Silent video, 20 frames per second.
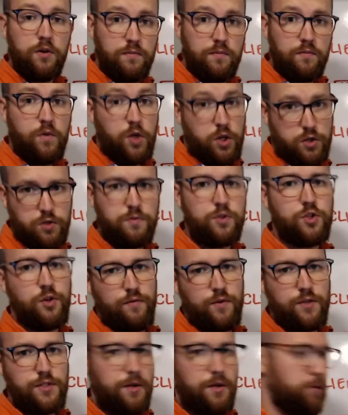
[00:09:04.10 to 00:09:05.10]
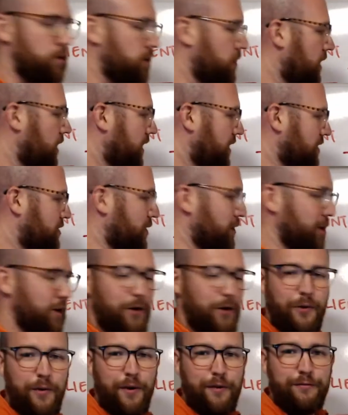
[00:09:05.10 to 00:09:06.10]
the server has a computer, it's going to
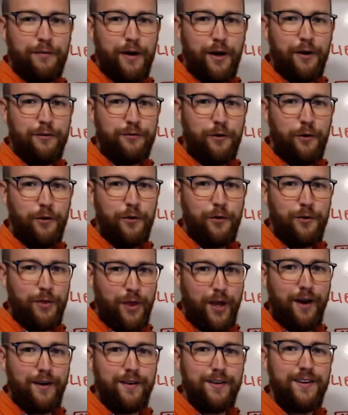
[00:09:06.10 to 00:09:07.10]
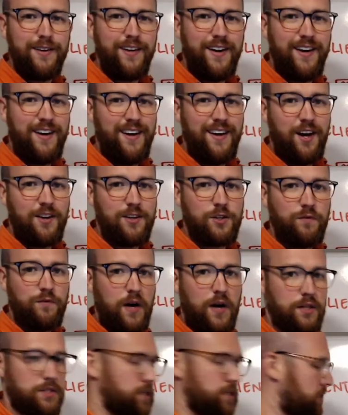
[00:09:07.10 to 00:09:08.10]
go to a file folder there on its
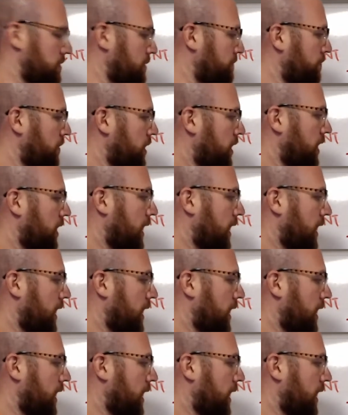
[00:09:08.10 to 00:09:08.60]
file system,